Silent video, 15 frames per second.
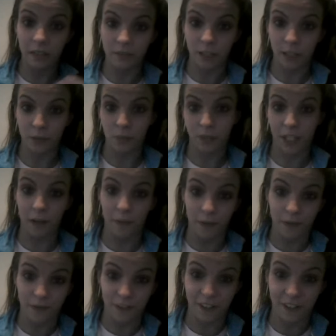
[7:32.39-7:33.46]
That's what they
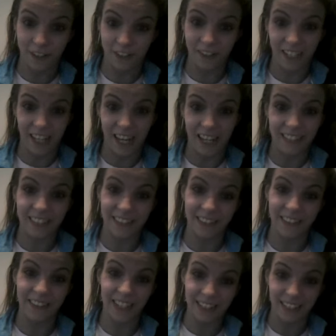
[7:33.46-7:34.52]
refer to it as. So
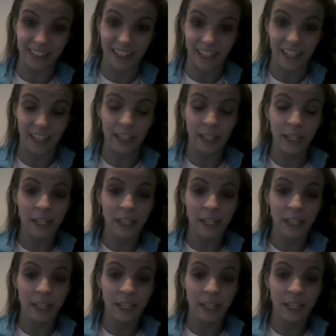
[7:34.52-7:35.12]
that's a thing.